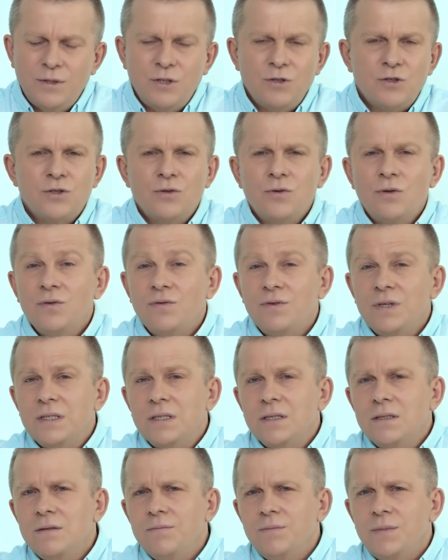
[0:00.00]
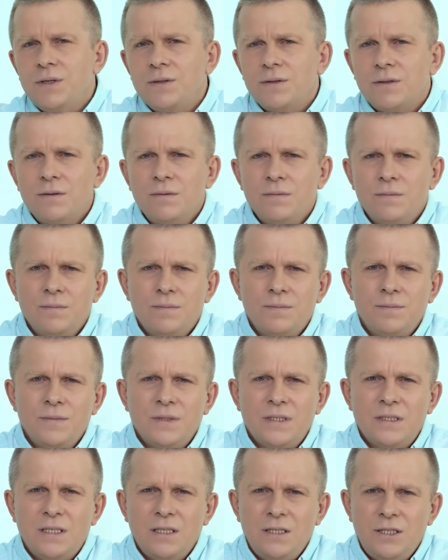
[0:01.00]
come into this world?
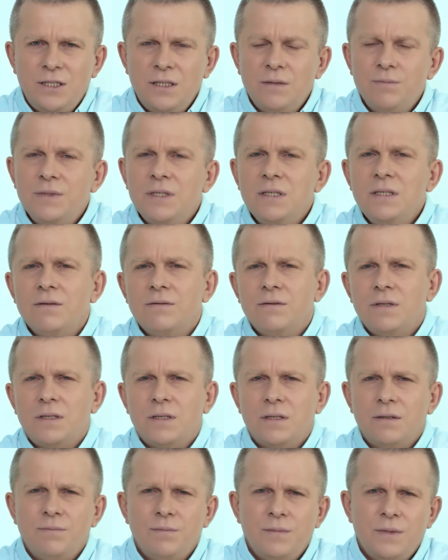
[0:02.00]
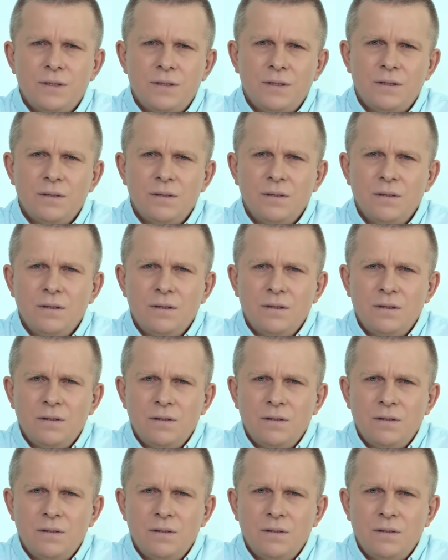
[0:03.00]
What are you in this world for?